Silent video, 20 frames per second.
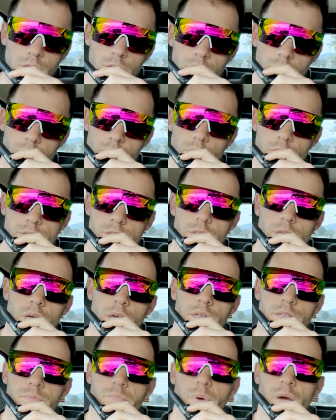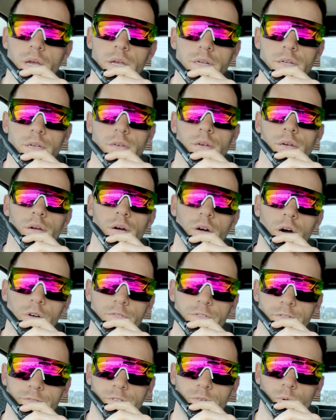And roger that. It's Pioneer
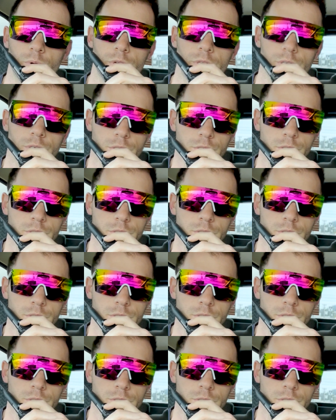off of 20.